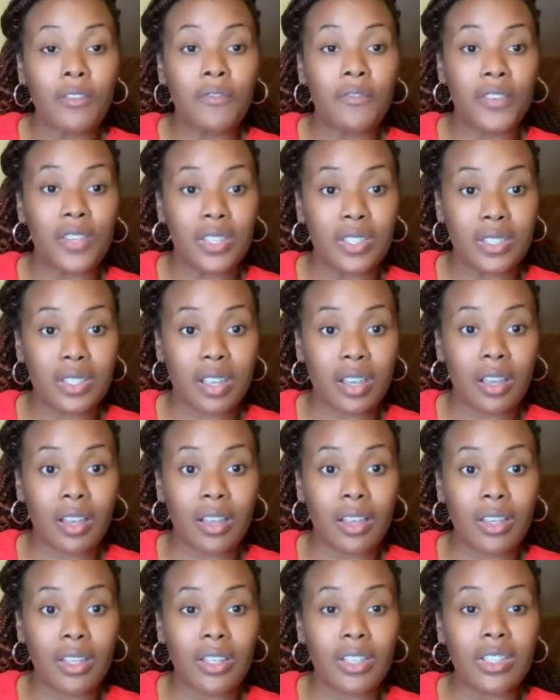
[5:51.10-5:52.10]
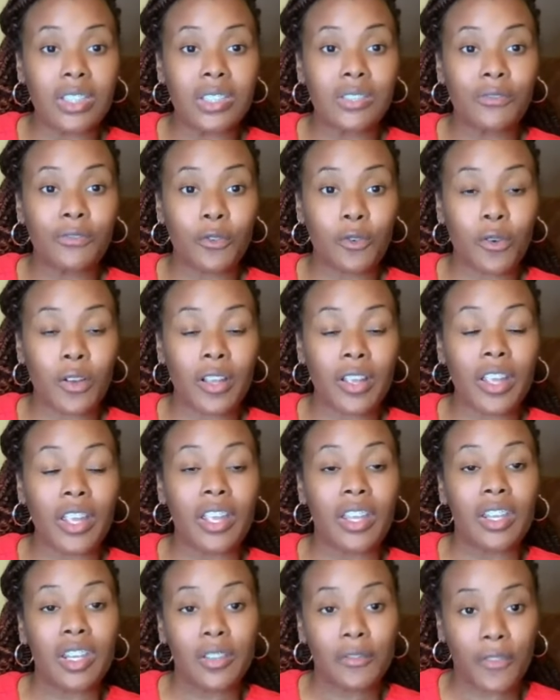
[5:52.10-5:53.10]
The H3 visa
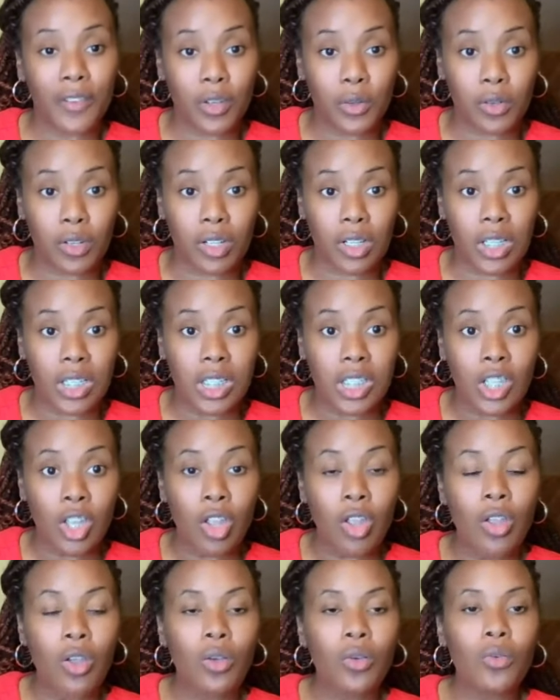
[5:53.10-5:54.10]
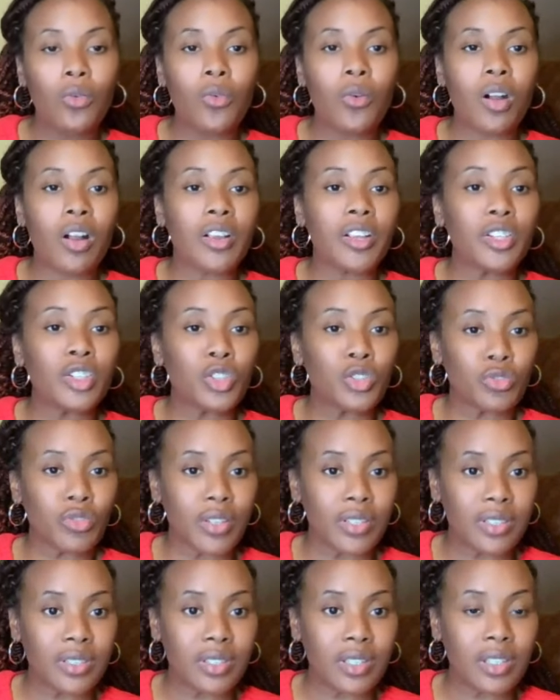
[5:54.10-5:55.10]
is for individuals
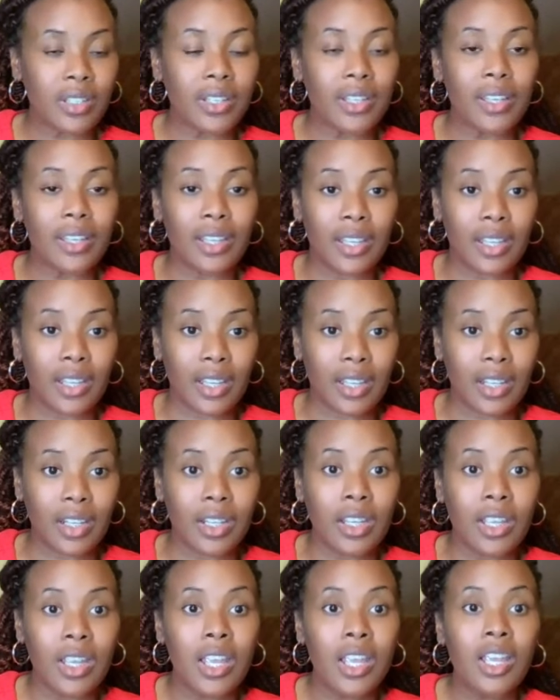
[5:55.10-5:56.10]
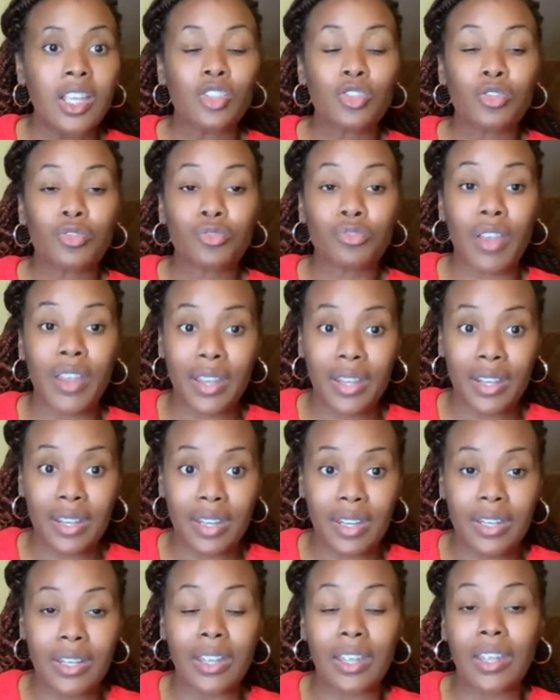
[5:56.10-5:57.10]
who are interested in
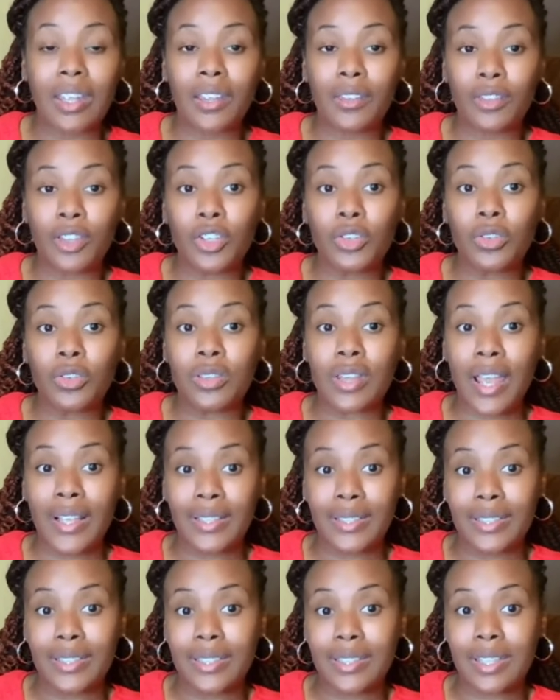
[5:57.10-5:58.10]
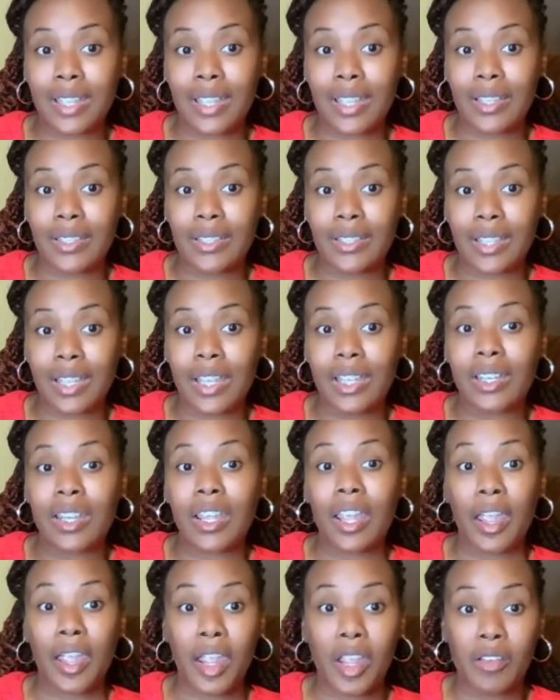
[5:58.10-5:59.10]
training in the United
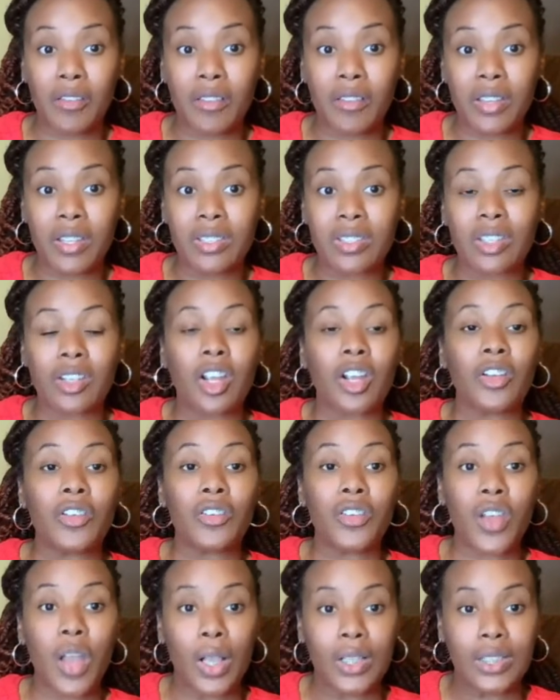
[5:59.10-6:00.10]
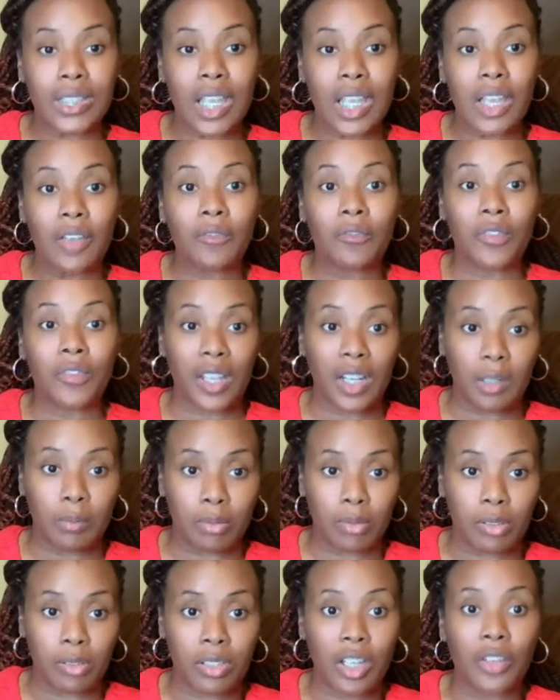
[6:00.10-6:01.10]
States in areas that are not
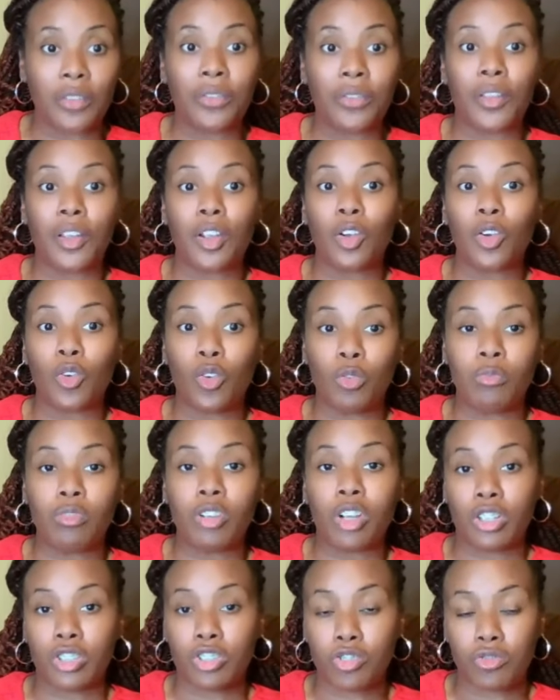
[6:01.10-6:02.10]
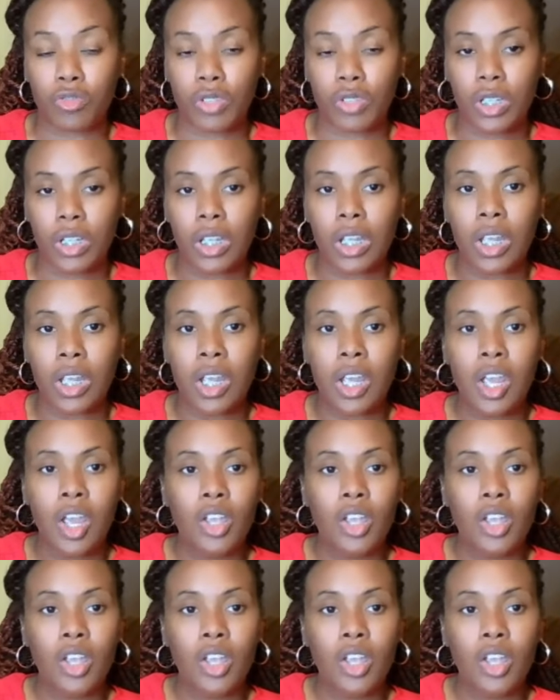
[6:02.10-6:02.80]
available in their home country.